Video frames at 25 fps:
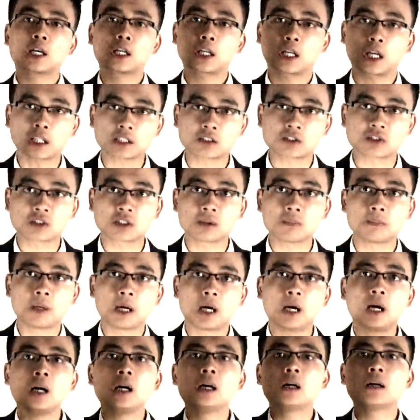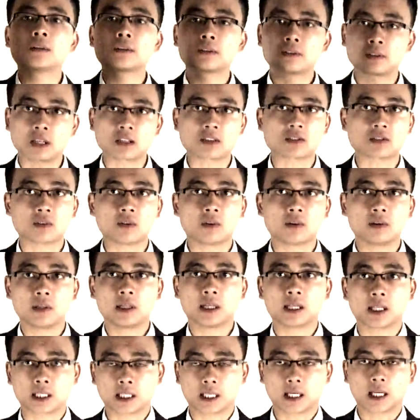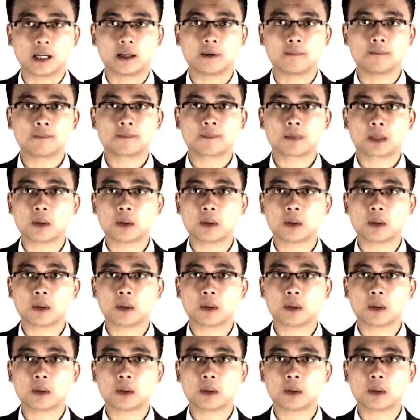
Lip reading: customer does not like it.